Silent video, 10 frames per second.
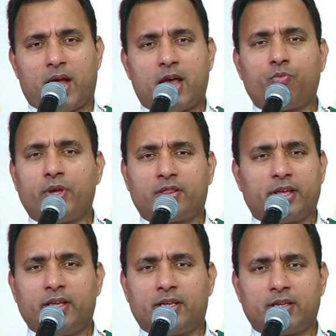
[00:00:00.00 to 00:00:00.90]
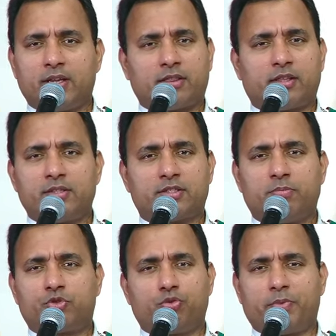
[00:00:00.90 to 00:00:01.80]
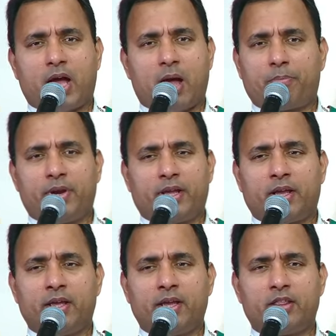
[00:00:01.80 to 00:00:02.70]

And we think nothing seems to be happening.